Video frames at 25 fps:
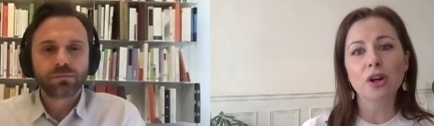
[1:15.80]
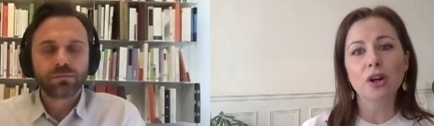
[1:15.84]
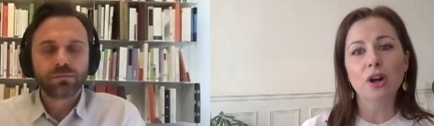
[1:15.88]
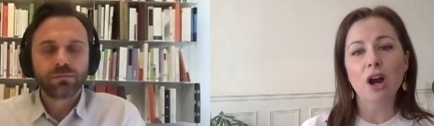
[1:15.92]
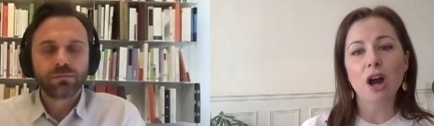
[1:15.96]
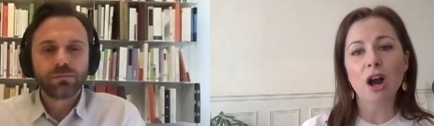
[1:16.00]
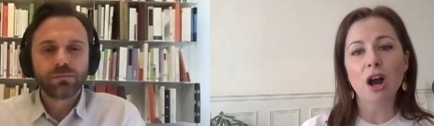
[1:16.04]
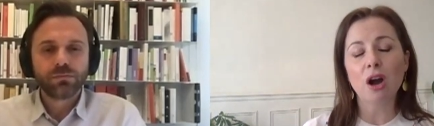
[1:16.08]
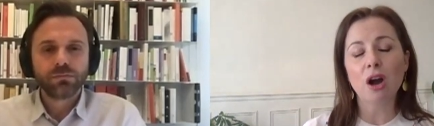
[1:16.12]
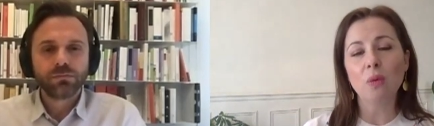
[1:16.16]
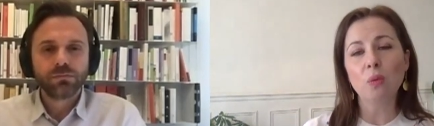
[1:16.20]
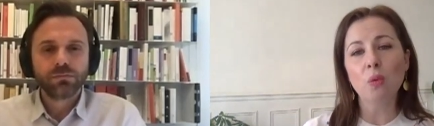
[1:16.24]

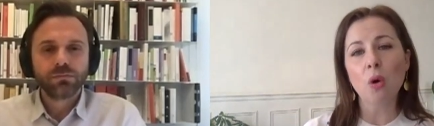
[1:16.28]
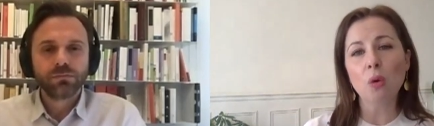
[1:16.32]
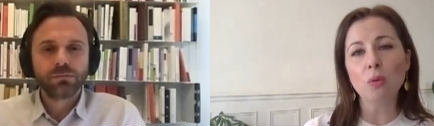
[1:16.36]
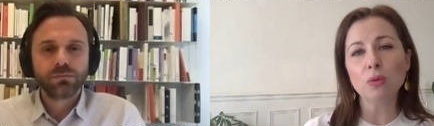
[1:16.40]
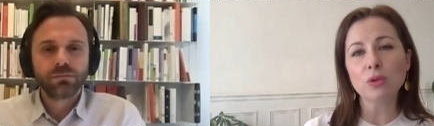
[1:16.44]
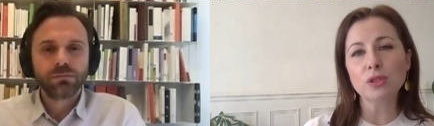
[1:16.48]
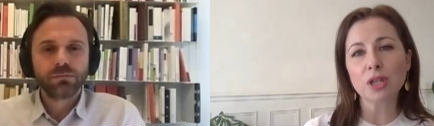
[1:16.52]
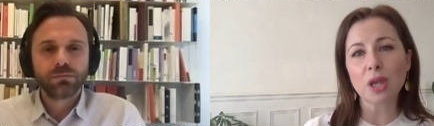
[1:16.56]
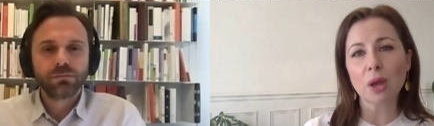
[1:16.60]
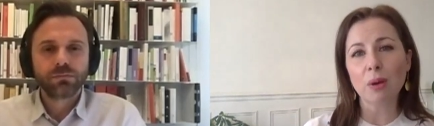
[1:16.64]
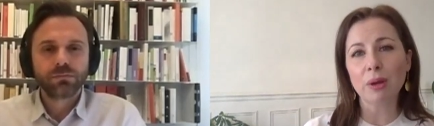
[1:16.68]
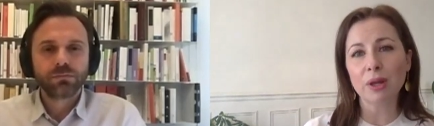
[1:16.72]
Speaker 1: what
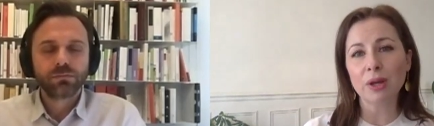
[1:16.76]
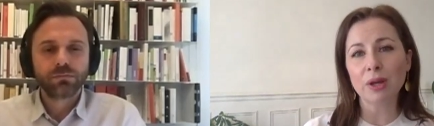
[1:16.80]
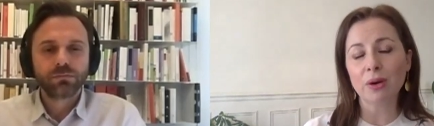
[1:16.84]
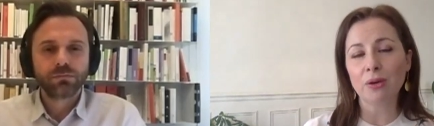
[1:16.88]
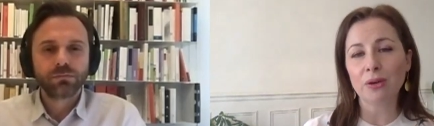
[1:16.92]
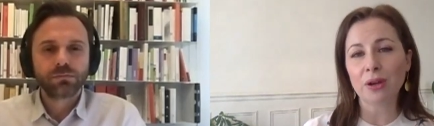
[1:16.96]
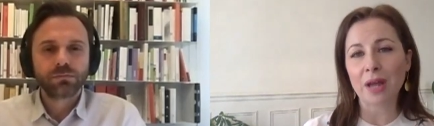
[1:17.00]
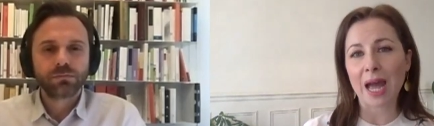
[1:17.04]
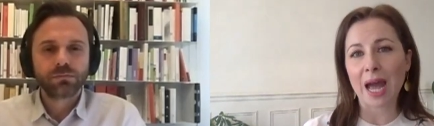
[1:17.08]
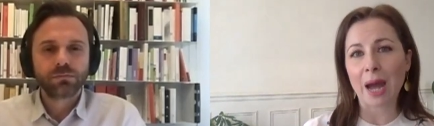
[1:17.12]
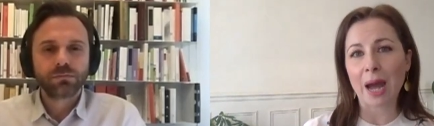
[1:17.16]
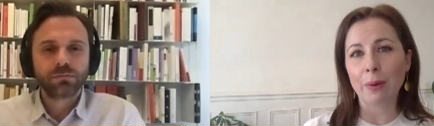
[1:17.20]
was going on,
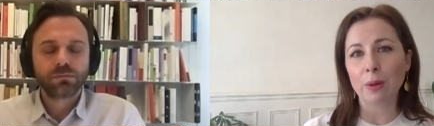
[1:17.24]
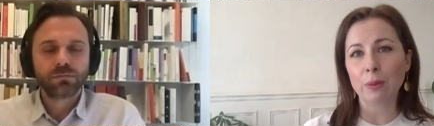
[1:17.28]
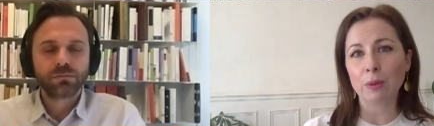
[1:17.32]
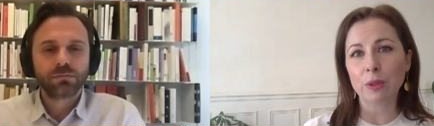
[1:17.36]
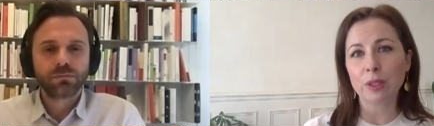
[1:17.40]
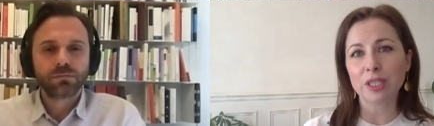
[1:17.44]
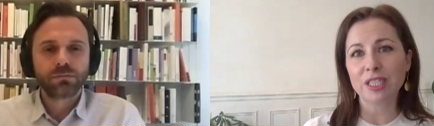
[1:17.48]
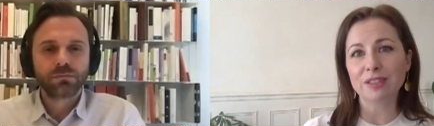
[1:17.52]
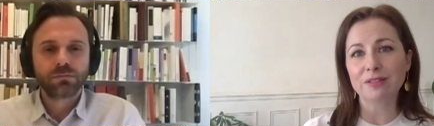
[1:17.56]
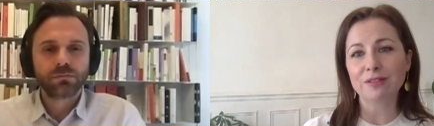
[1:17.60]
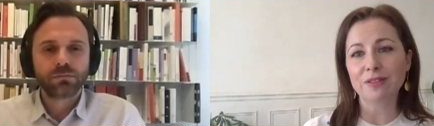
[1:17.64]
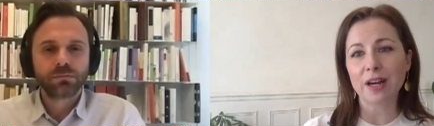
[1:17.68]
how it would
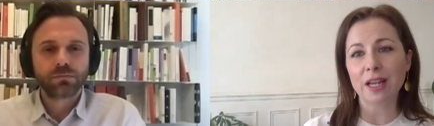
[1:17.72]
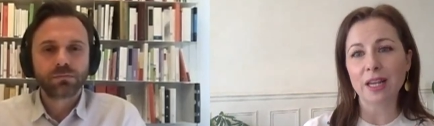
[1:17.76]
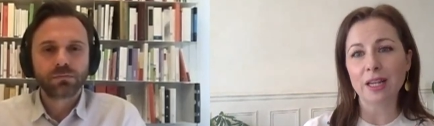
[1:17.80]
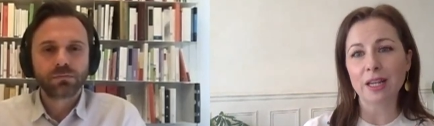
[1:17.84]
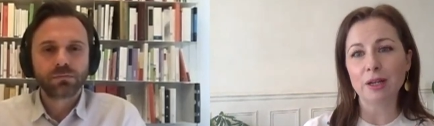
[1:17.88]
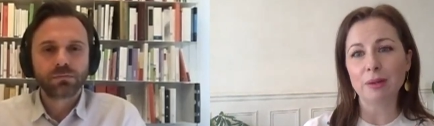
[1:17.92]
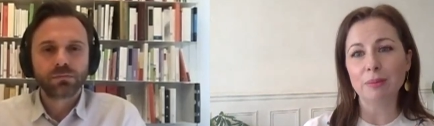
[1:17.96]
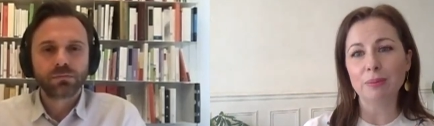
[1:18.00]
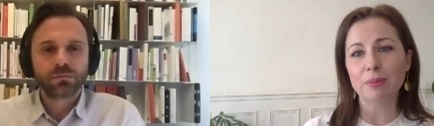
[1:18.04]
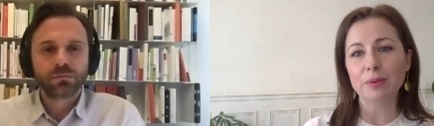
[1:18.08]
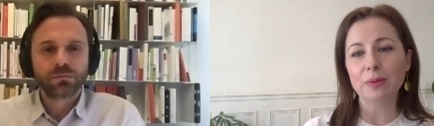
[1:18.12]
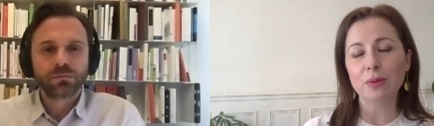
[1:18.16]

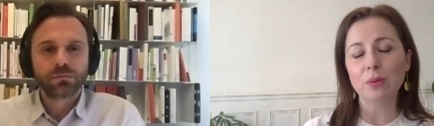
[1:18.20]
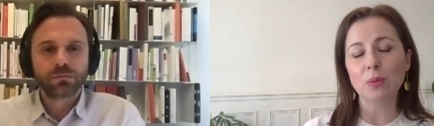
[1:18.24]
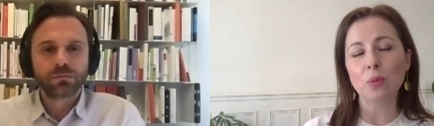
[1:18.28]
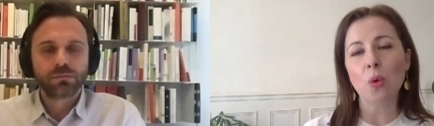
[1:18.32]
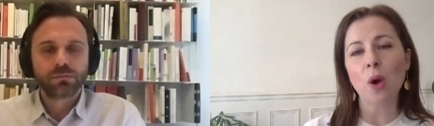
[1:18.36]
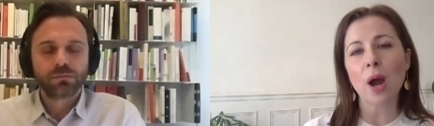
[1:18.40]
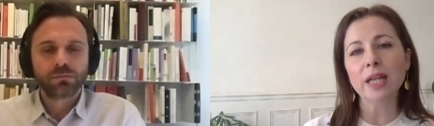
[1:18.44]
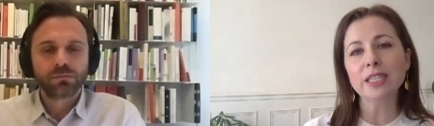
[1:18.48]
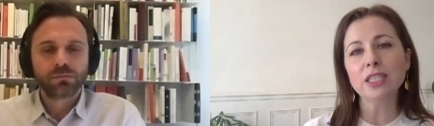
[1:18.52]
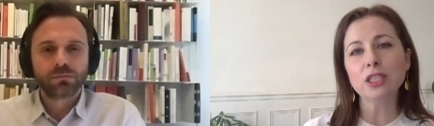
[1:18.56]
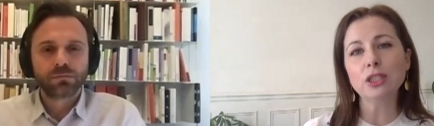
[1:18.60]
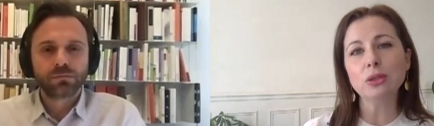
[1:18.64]
develop.
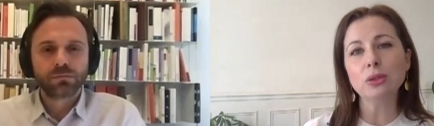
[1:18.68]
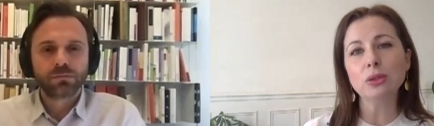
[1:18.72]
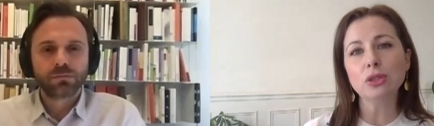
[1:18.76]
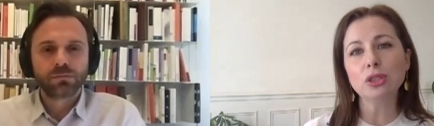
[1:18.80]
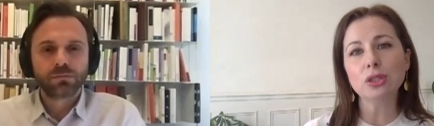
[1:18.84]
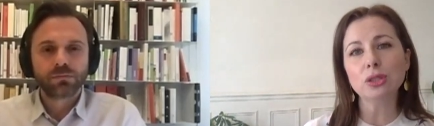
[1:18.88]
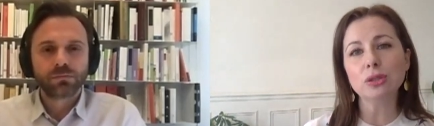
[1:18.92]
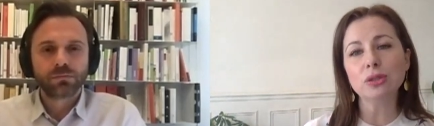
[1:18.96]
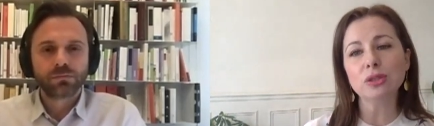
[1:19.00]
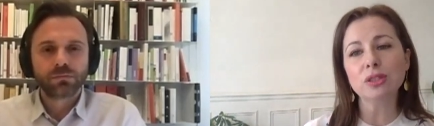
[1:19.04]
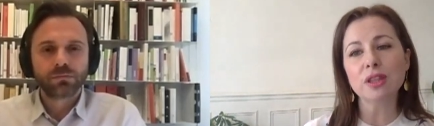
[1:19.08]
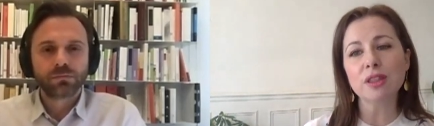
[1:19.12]
Why did you
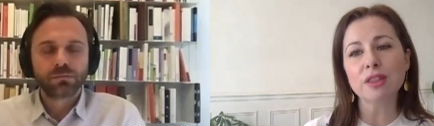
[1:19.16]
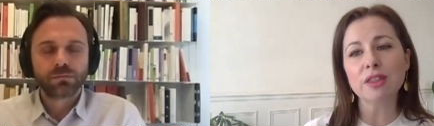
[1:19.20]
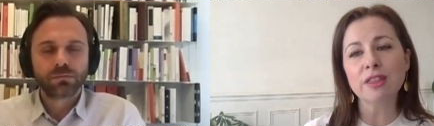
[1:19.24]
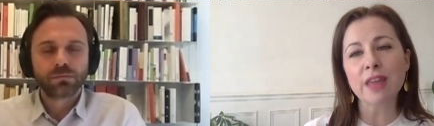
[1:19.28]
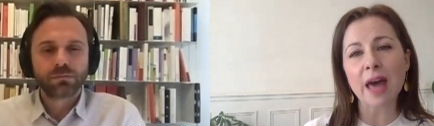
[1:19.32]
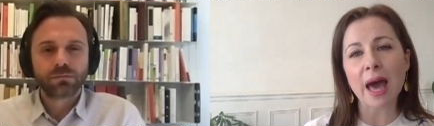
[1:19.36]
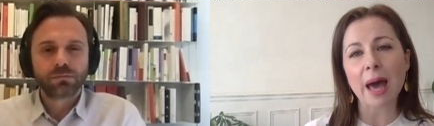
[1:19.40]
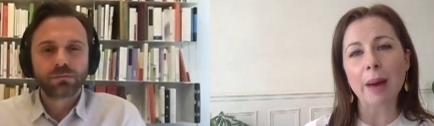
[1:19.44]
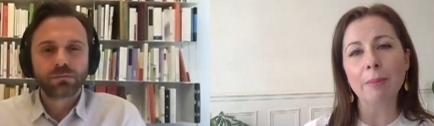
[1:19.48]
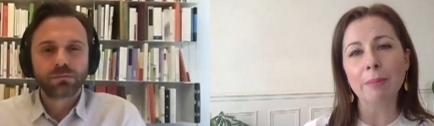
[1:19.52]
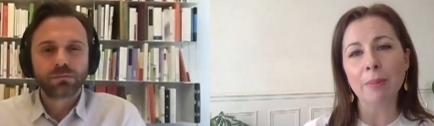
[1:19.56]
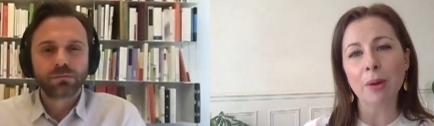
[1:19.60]
choose
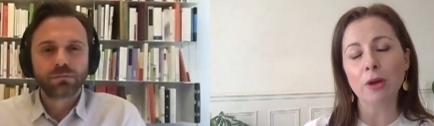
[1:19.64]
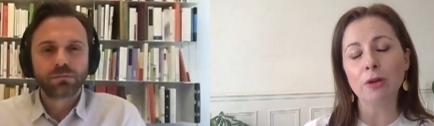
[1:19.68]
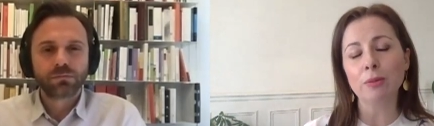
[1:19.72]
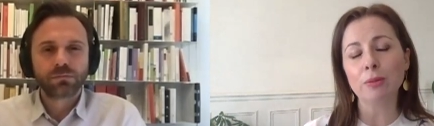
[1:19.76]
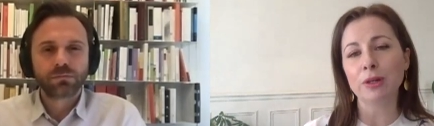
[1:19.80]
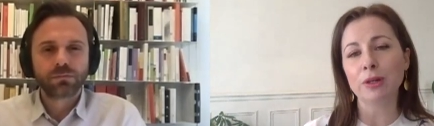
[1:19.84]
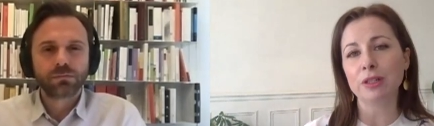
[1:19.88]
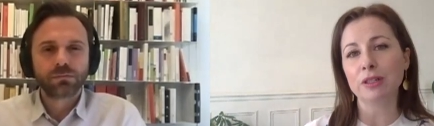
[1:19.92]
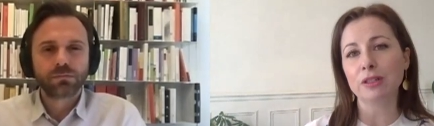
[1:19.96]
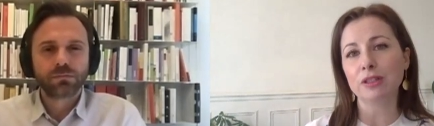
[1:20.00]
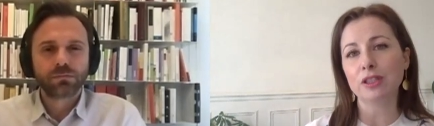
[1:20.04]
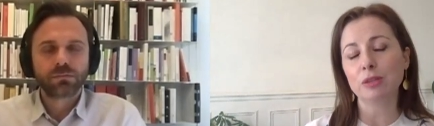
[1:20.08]
that
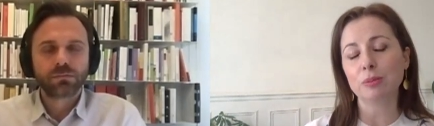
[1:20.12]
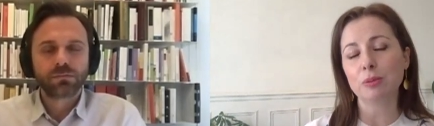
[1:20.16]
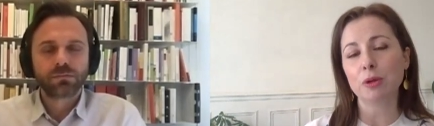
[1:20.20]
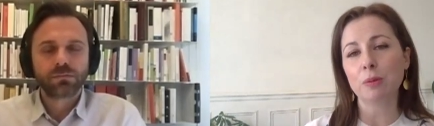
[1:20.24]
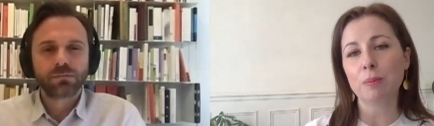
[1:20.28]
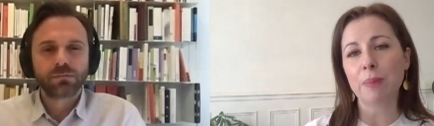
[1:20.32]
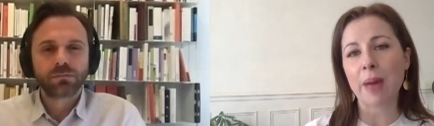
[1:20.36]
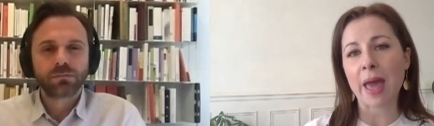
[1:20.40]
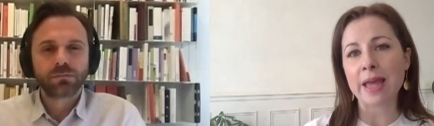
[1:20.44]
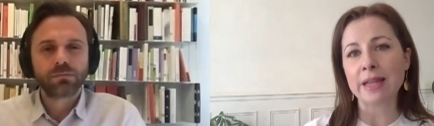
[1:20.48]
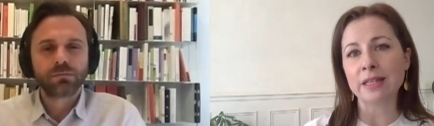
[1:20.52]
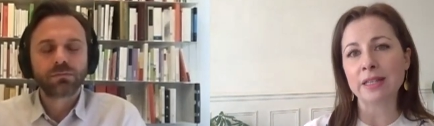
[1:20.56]
moment to put
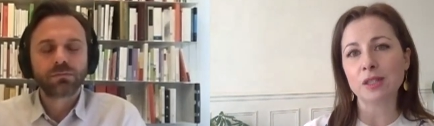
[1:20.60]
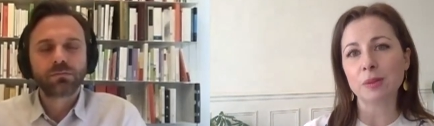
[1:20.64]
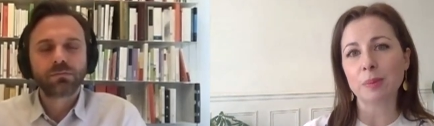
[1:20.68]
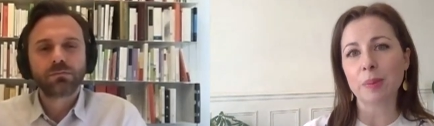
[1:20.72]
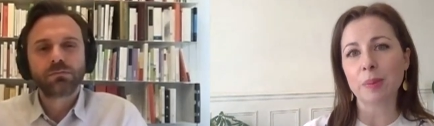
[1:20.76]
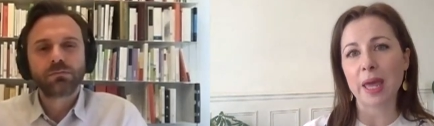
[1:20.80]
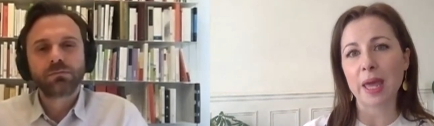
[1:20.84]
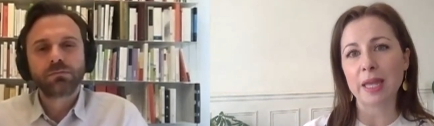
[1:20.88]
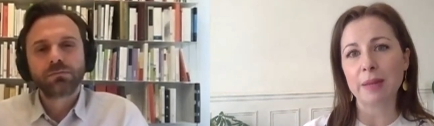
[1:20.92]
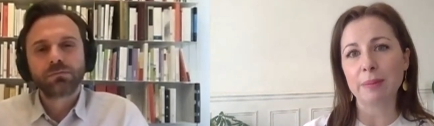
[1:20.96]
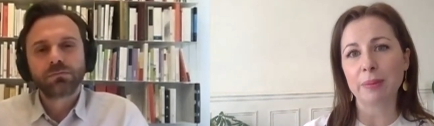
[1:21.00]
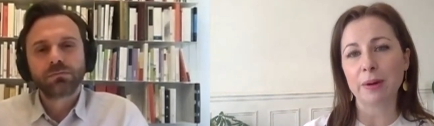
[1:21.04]
pen to
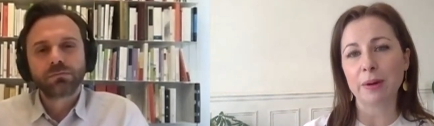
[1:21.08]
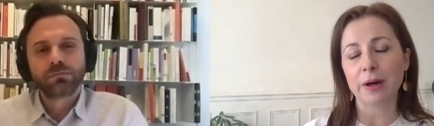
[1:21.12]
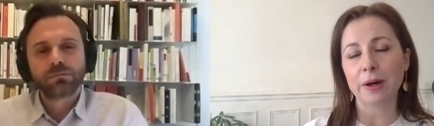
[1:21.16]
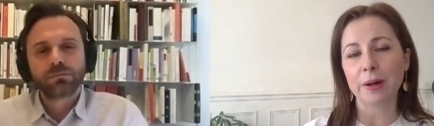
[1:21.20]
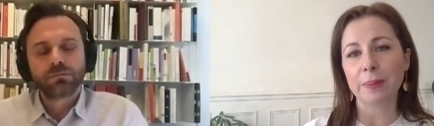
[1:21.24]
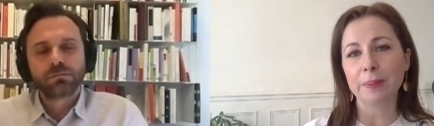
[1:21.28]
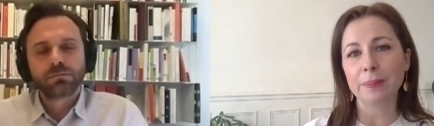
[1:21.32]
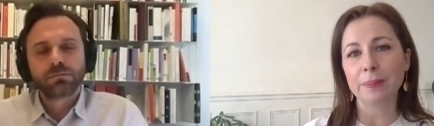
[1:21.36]
paper?